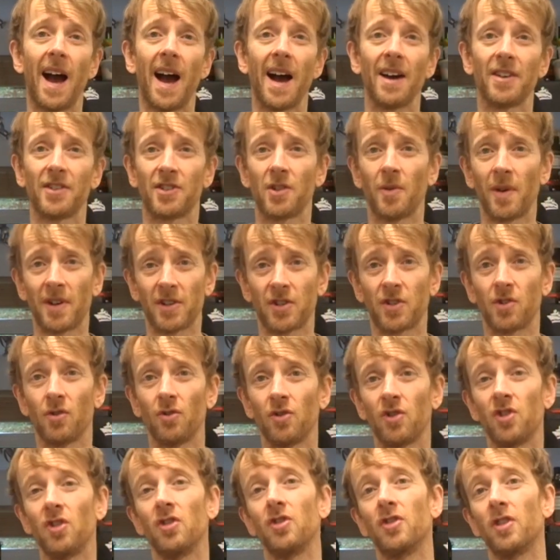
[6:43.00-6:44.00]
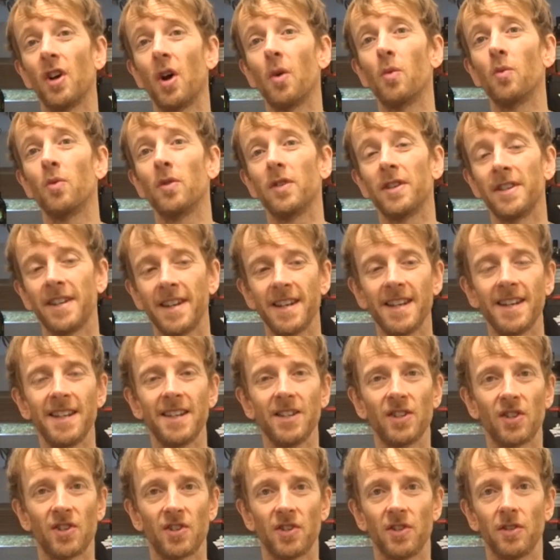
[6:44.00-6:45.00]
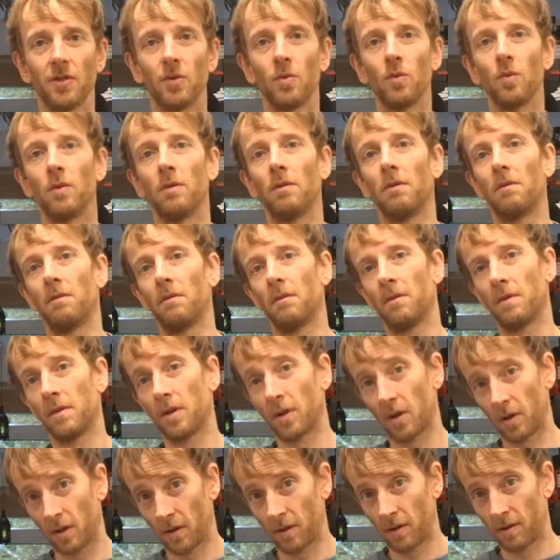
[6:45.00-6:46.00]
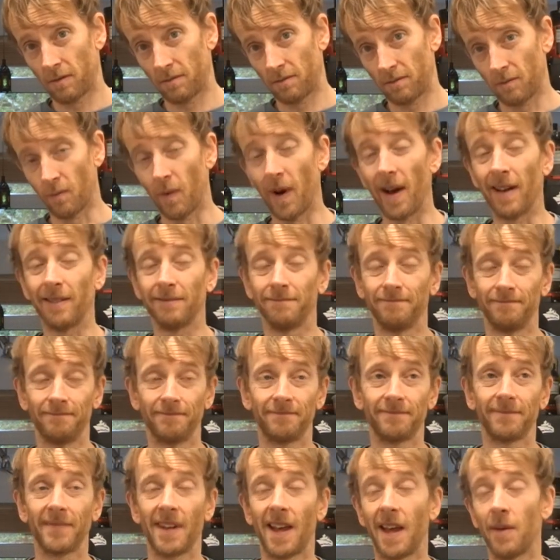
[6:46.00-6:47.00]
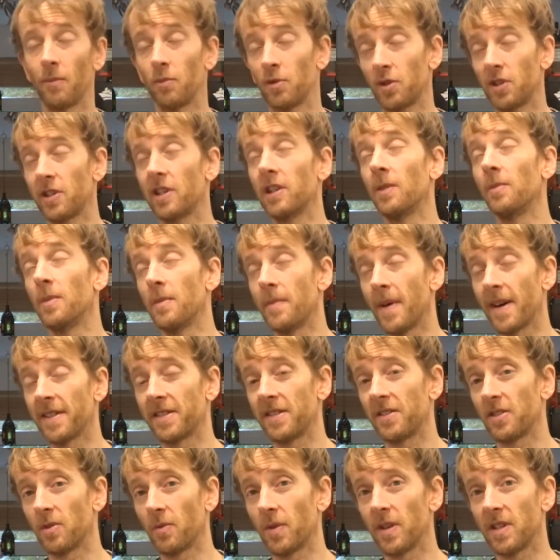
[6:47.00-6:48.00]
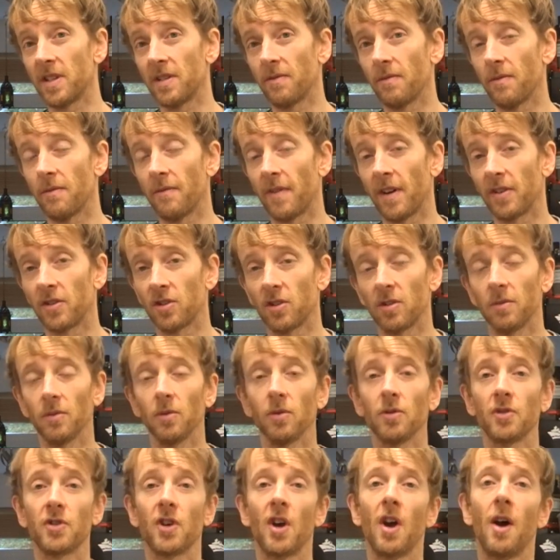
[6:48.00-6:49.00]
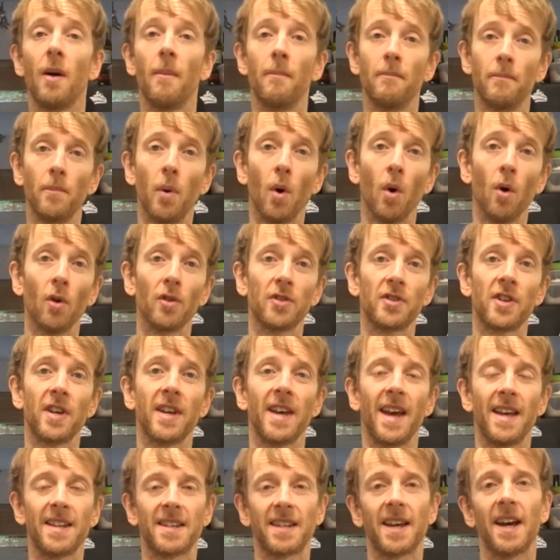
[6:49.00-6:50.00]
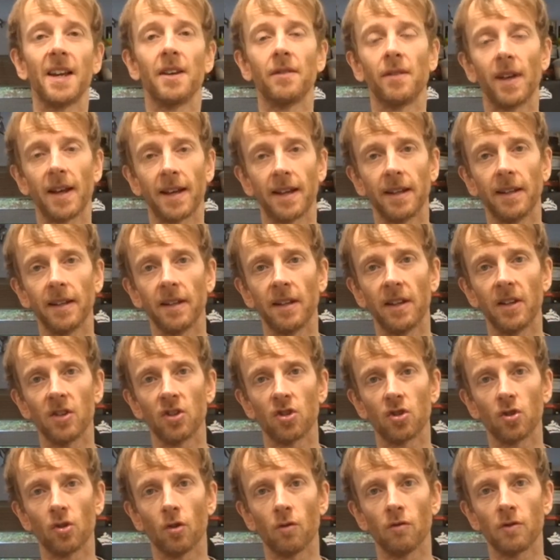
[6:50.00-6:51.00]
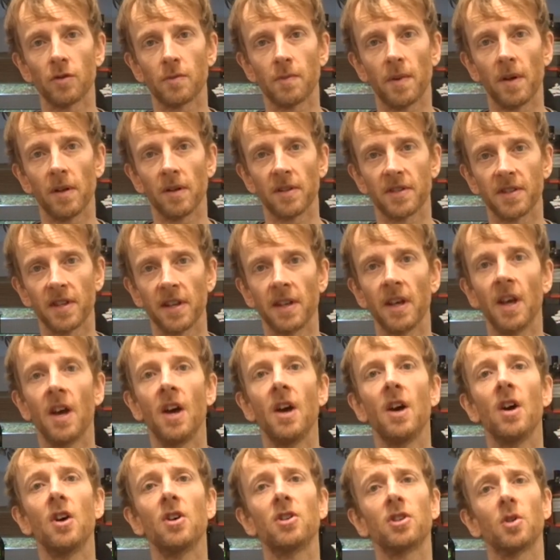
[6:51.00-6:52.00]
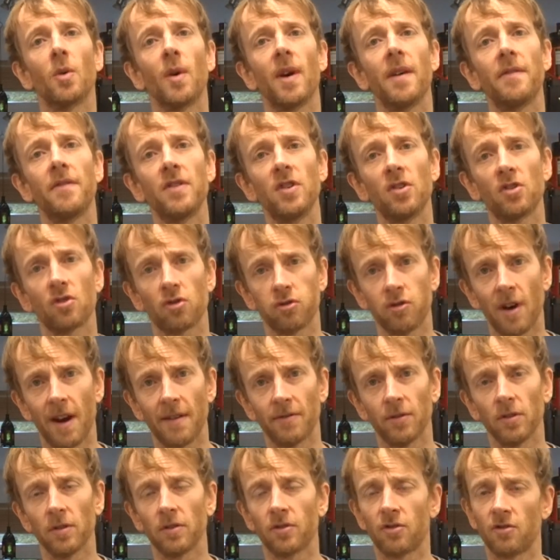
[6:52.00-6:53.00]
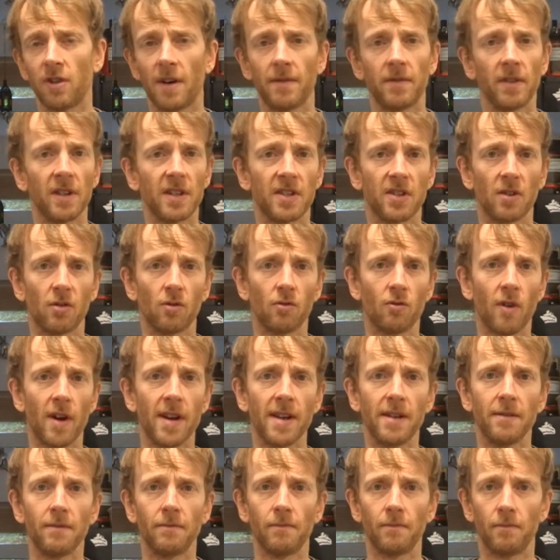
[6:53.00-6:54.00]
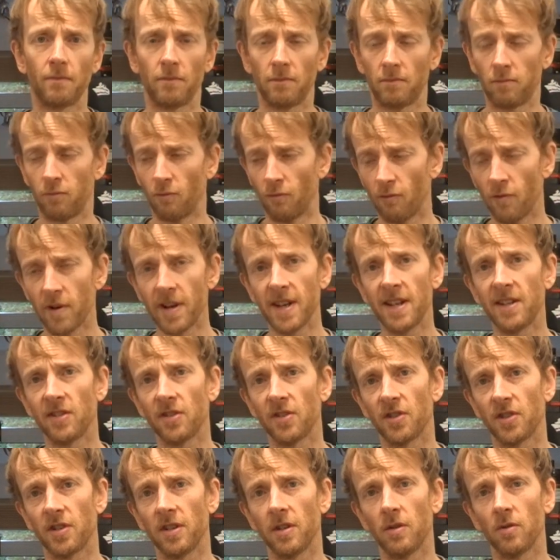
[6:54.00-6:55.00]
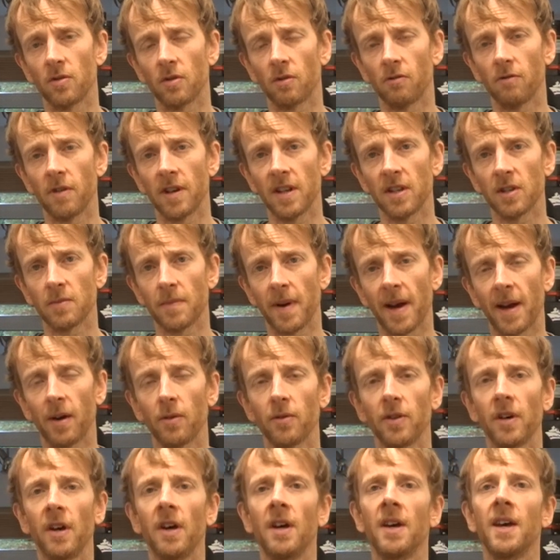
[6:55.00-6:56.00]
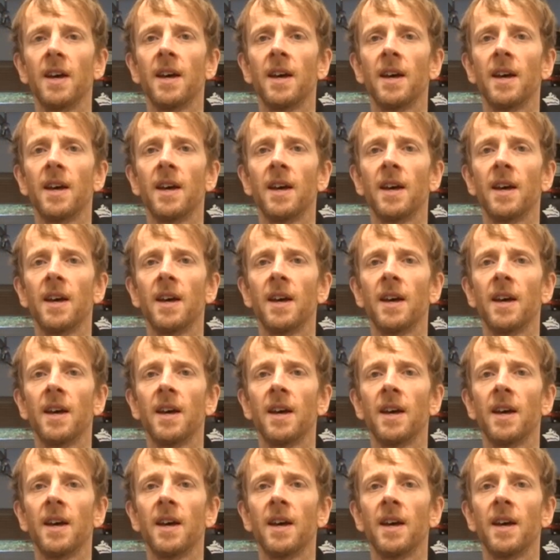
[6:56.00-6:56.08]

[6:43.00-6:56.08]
So as such, you don't need to, well, it would still be better to eat it from vegetables, but it's kind of like a little insurance policy. So if you travel is a great reason to use a greens powder.